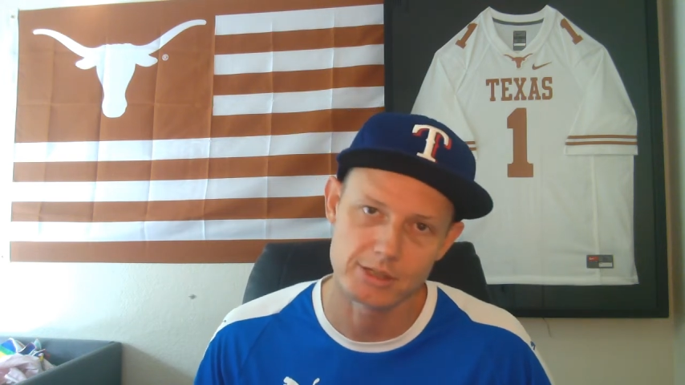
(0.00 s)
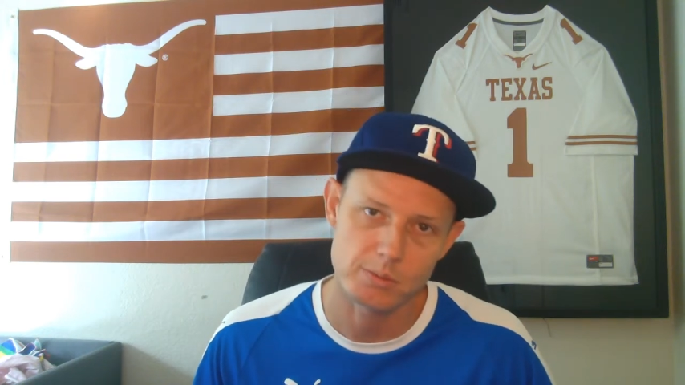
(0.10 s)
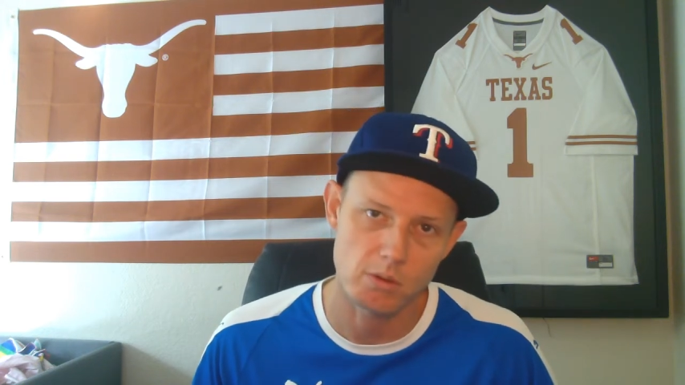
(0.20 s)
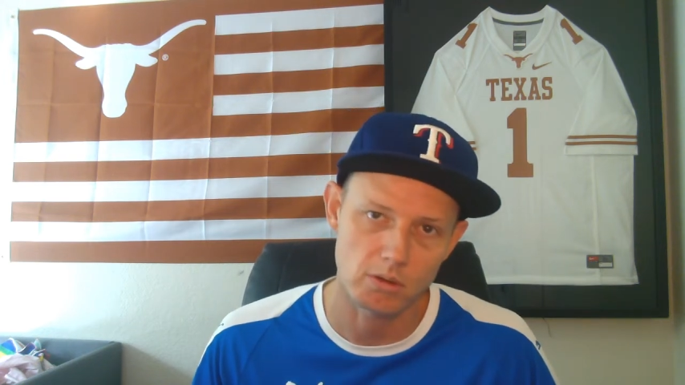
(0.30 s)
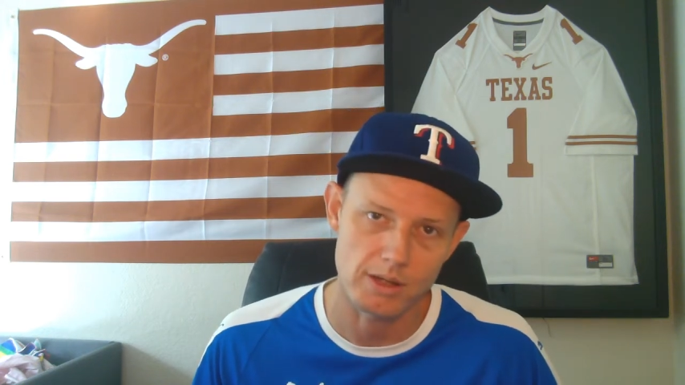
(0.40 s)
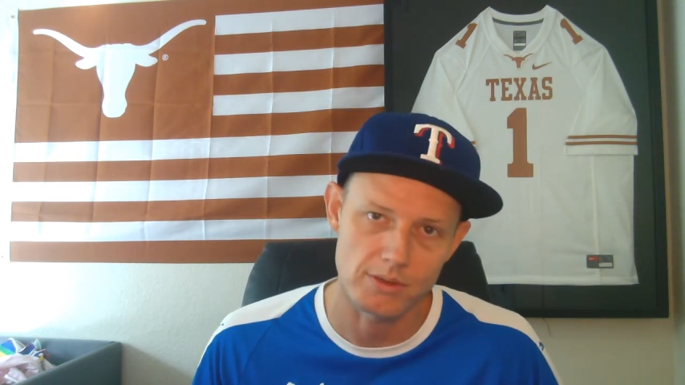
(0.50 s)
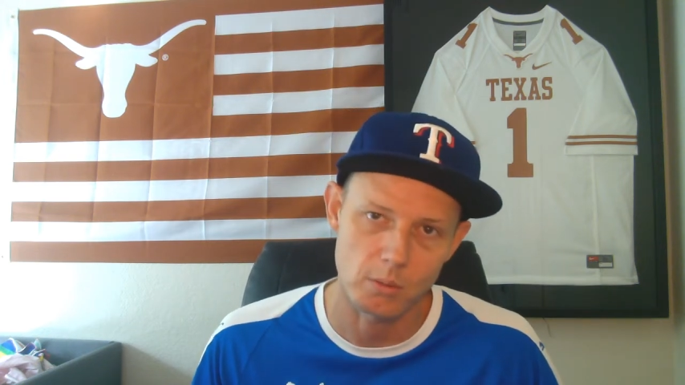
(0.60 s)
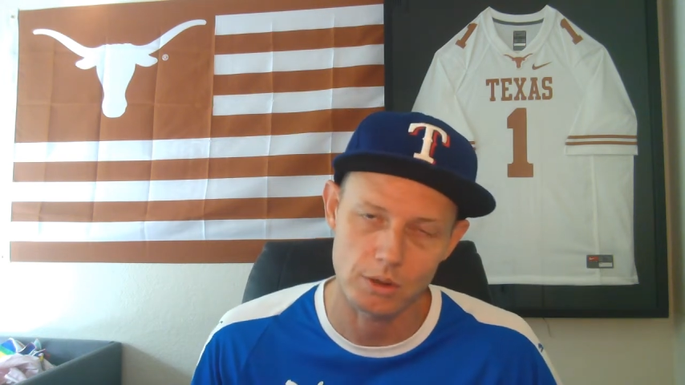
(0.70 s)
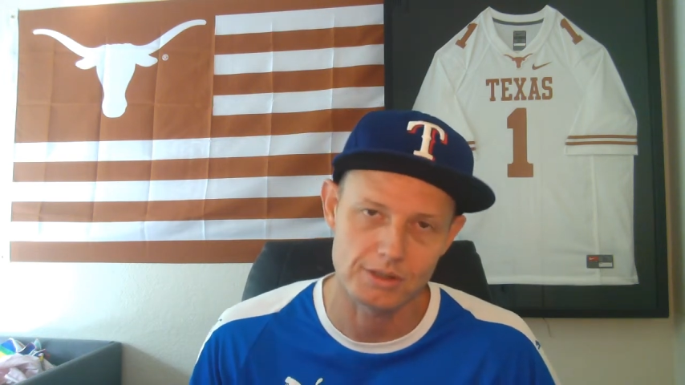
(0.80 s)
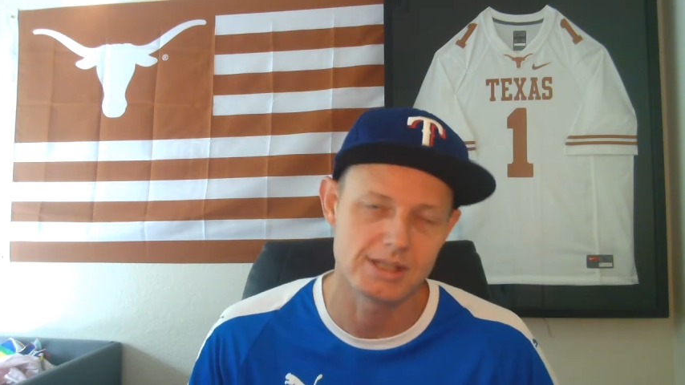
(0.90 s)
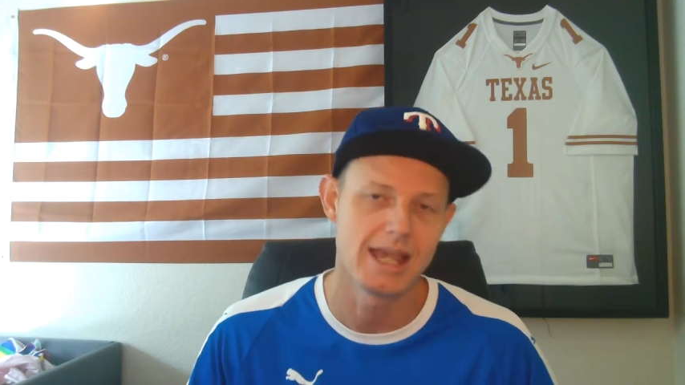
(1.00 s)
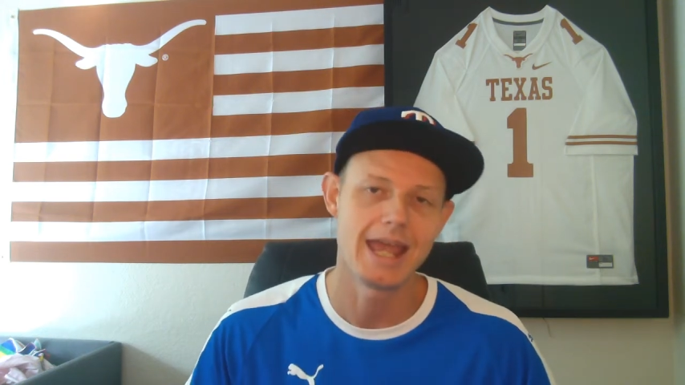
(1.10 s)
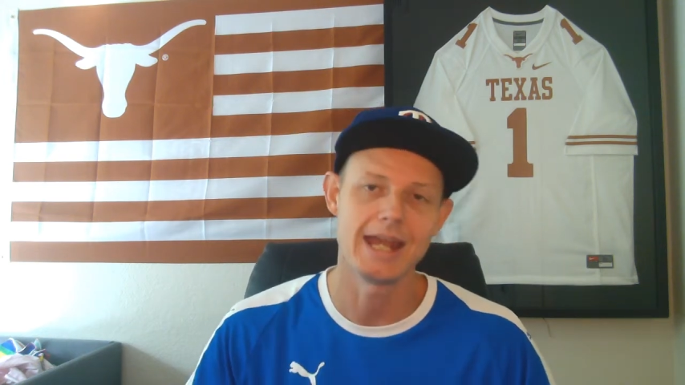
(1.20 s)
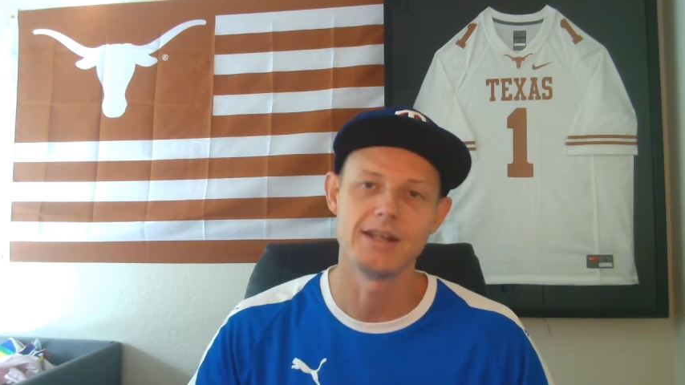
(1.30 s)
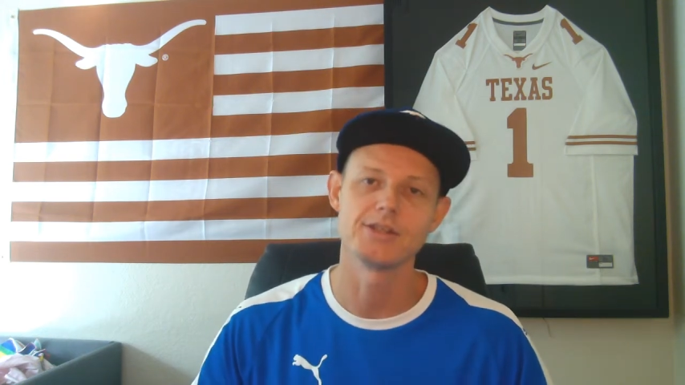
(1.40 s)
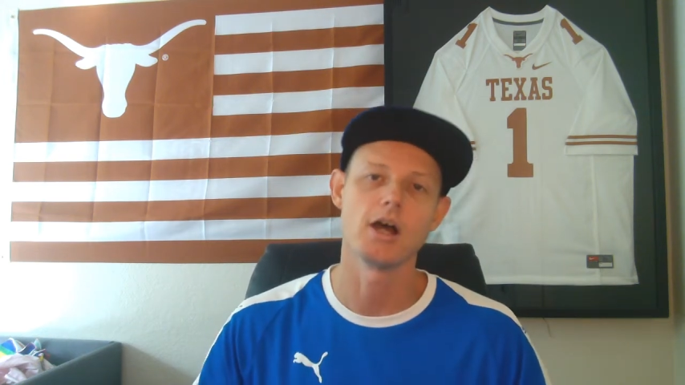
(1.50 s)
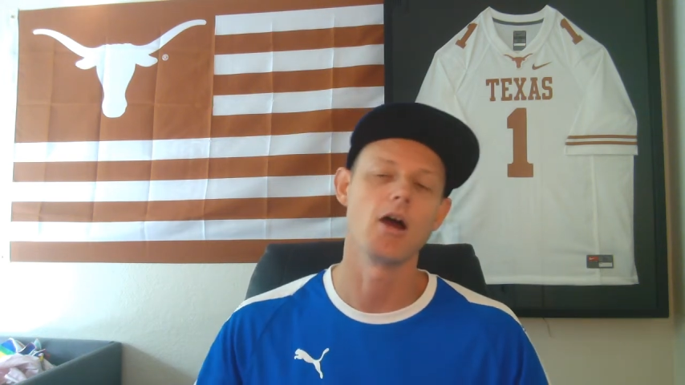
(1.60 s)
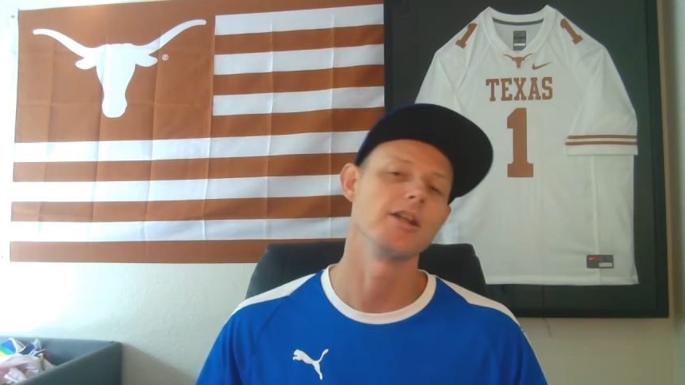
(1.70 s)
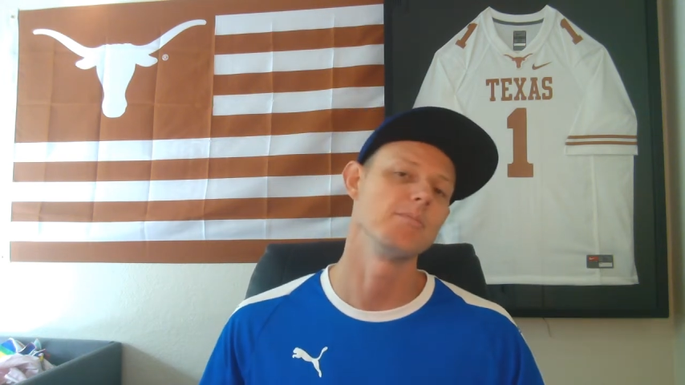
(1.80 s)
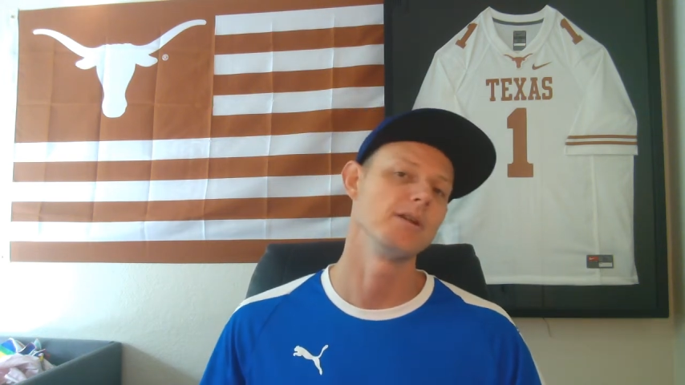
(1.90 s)
much well in the works, and it's
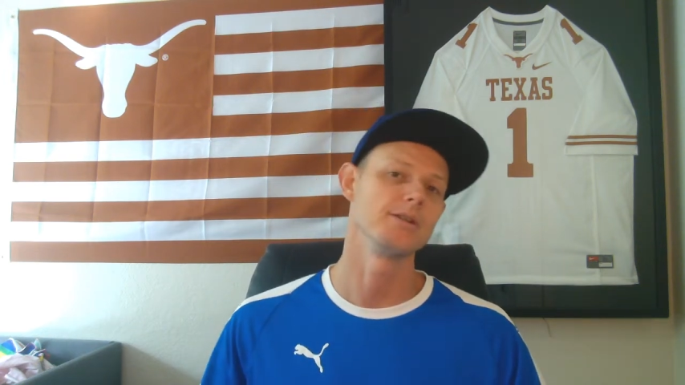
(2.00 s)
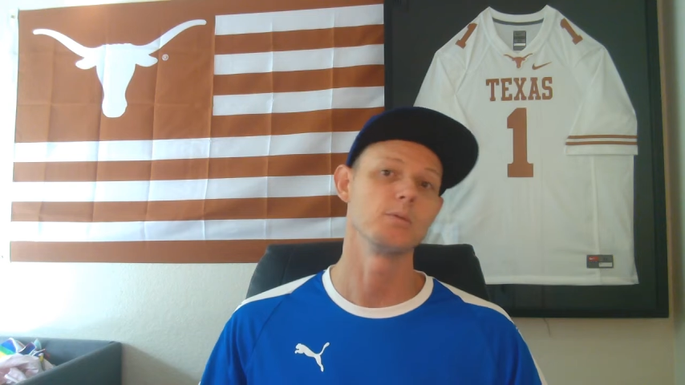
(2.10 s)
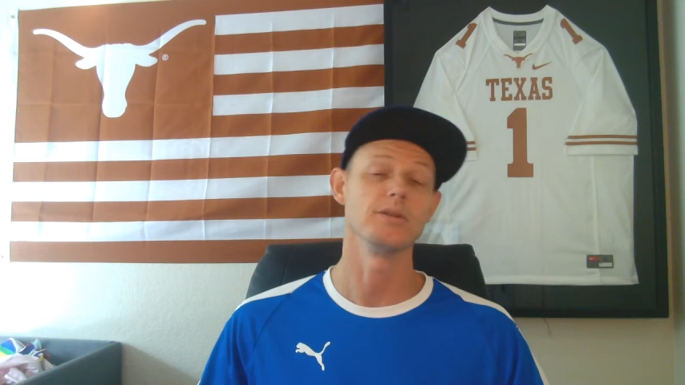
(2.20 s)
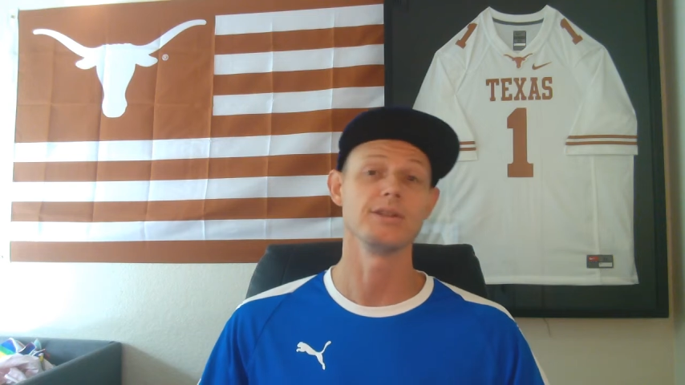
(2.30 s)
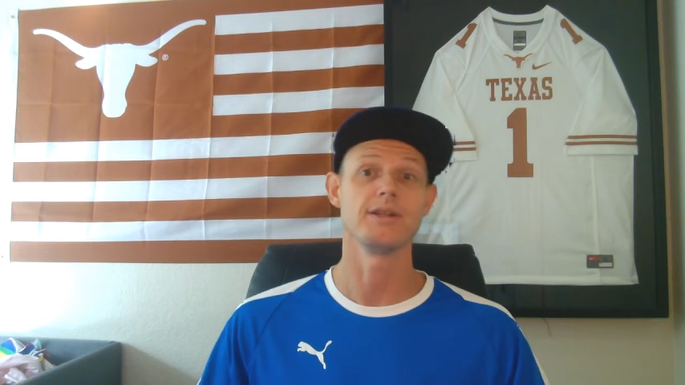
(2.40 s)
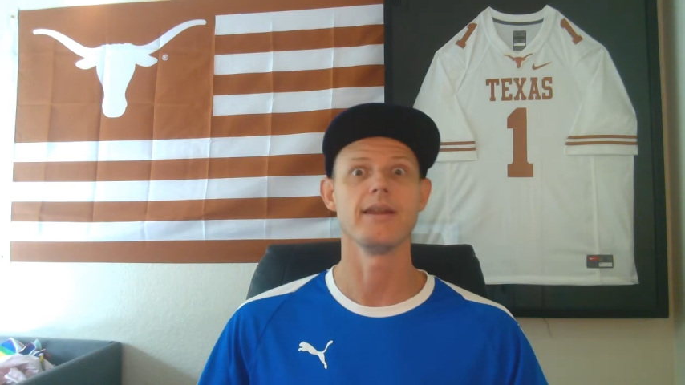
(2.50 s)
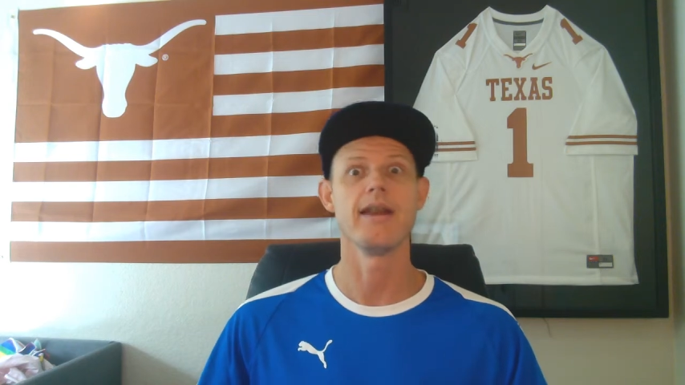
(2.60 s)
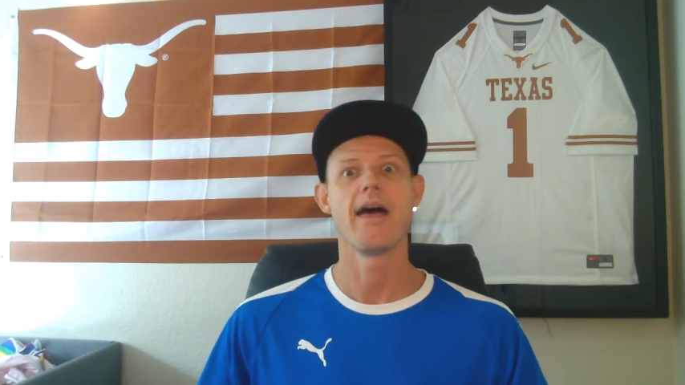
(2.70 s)
already pretty much well done.